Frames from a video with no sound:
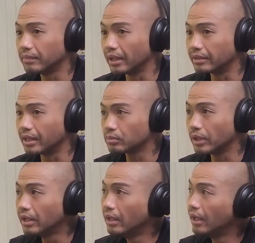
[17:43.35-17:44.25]
Like, that's
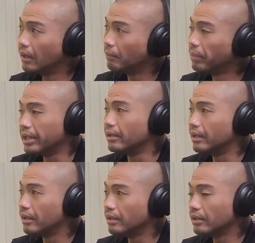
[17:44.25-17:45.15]
what.
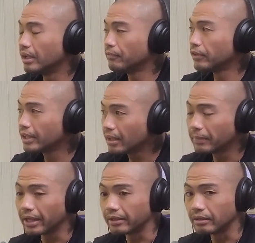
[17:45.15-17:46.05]
But if you think
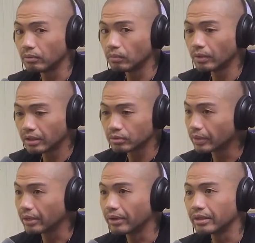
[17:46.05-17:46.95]
about it, what else
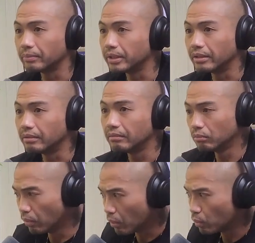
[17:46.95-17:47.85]
would I rather be?
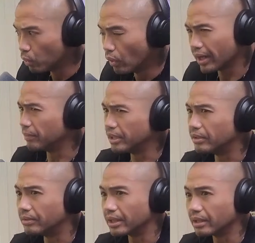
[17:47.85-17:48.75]
What would I be
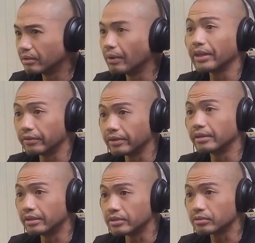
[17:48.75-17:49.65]
doing rather than
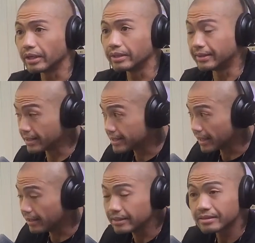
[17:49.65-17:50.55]
this? Right. This
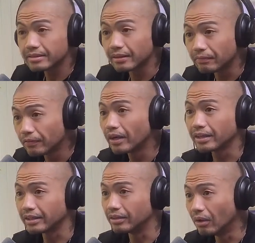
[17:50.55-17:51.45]
is the
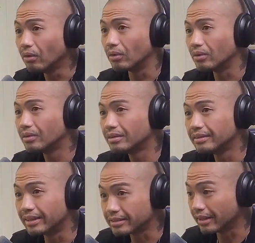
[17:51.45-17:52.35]
fucking goal.
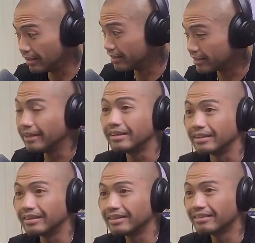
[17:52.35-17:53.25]
Right. This is it.
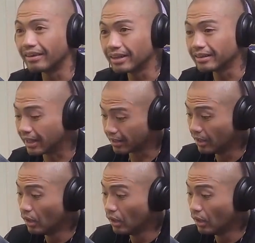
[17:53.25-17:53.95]
Right. Like.